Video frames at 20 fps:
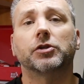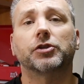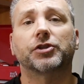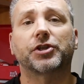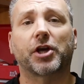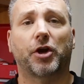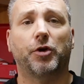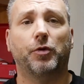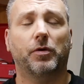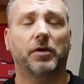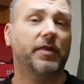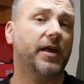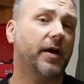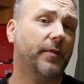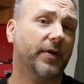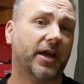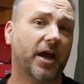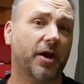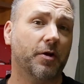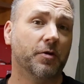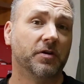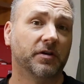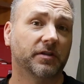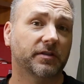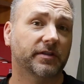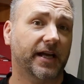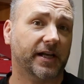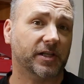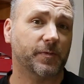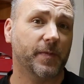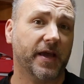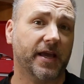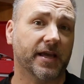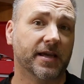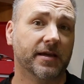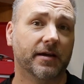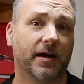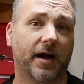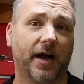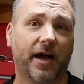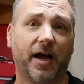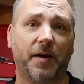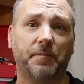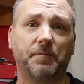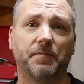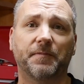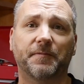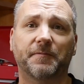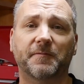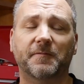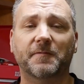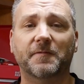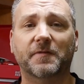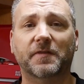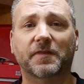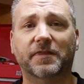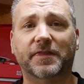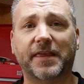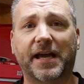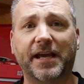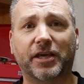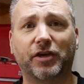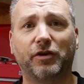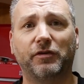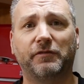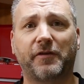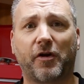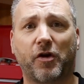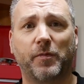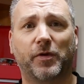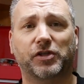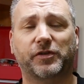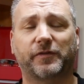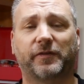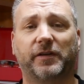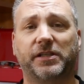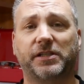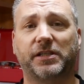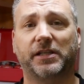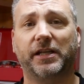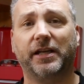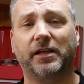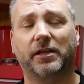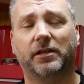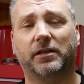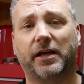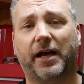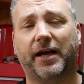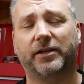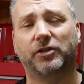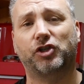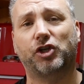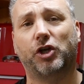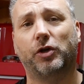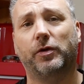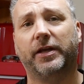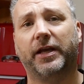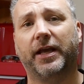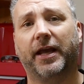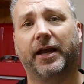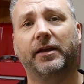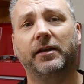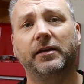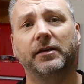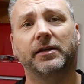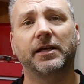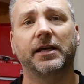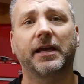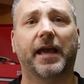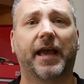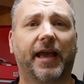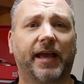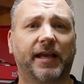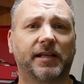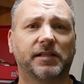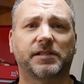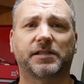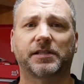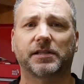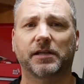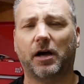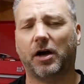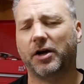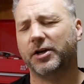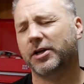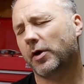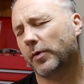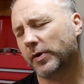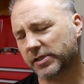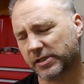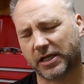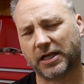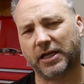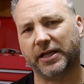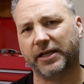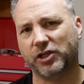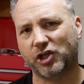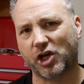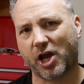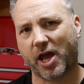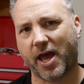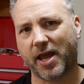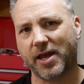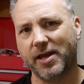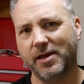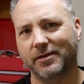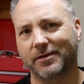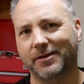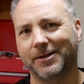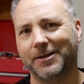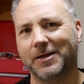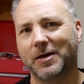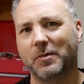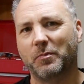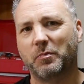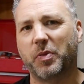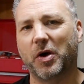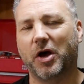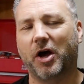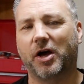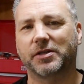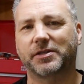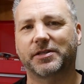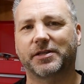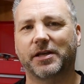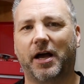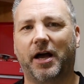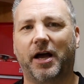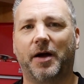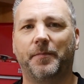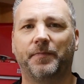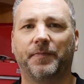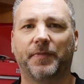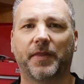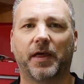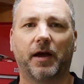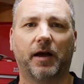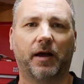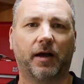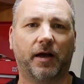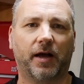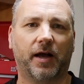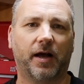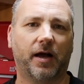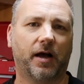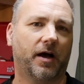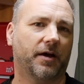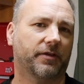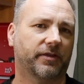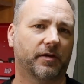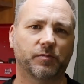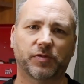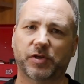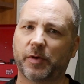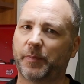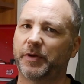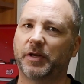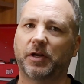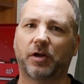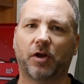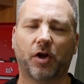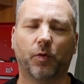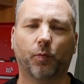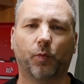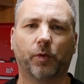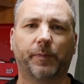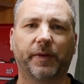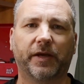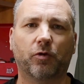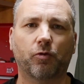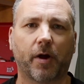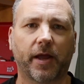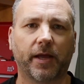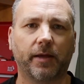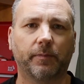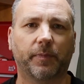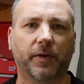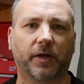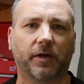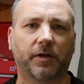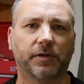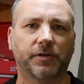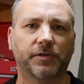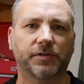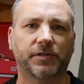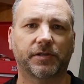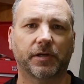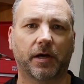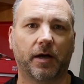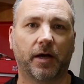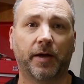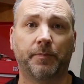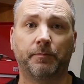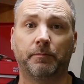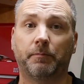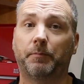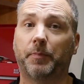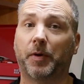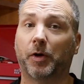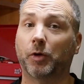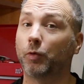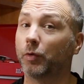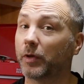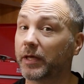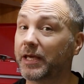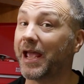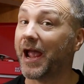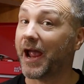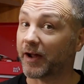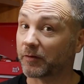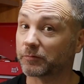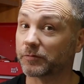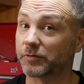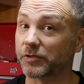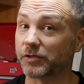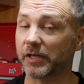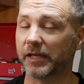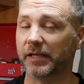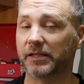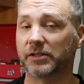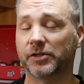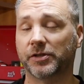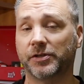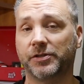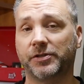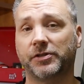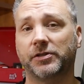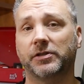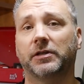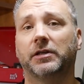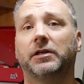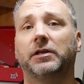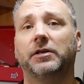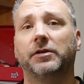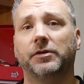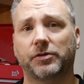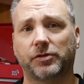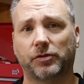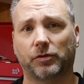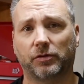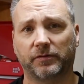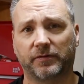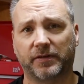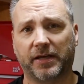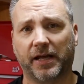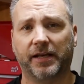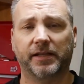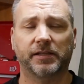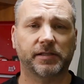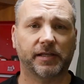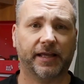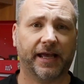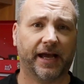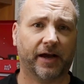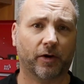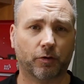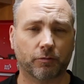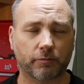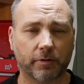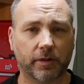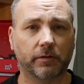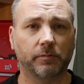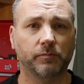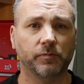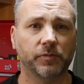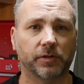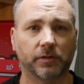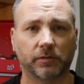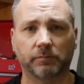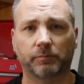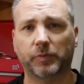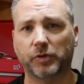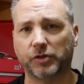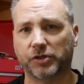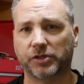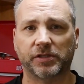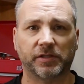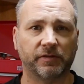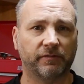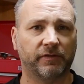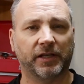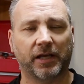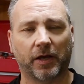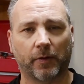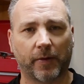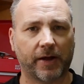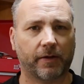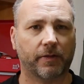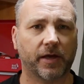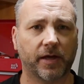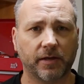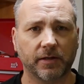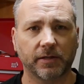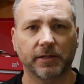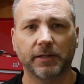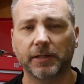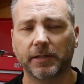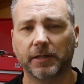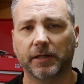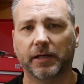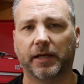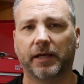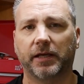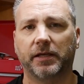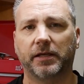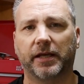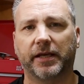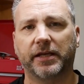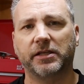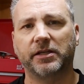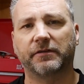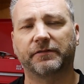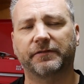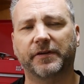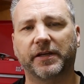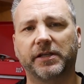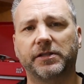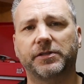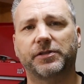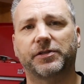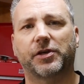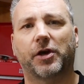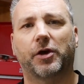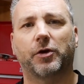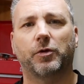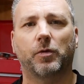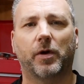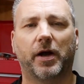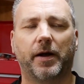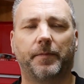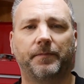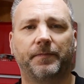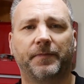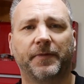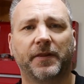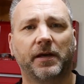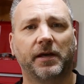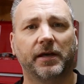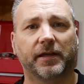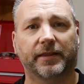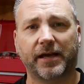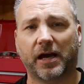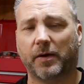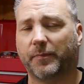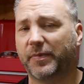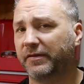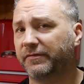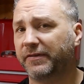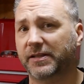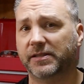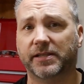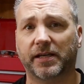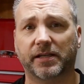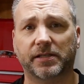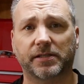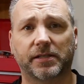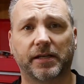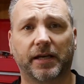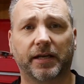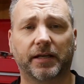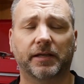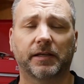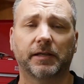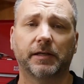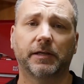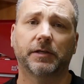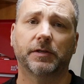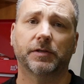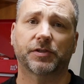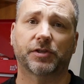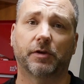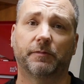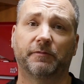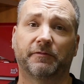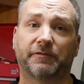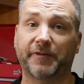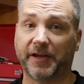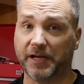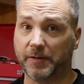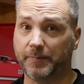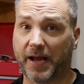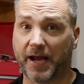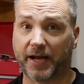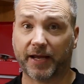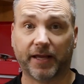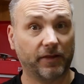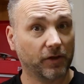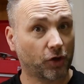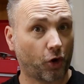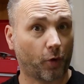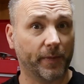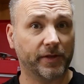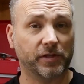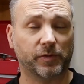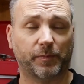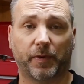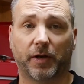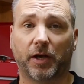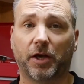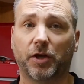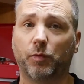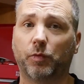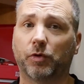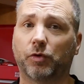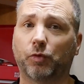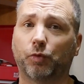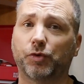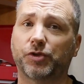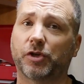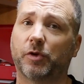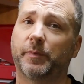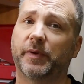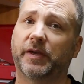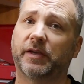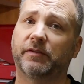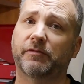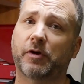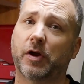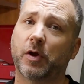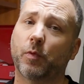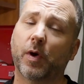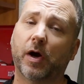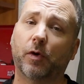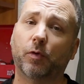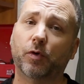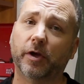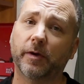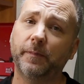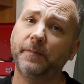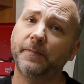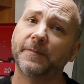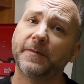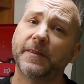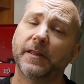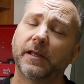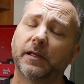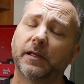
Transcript: So there we go. That's me. Thank you very much for listening and tuning in. I know it's a cliche, but a thumbs up and a like would be great, because by all accounts, it does sort of get into the algorithms and pushes the video out there in your feed. So that'd be fantastic. Some feedback in the comments below would also be very welcome.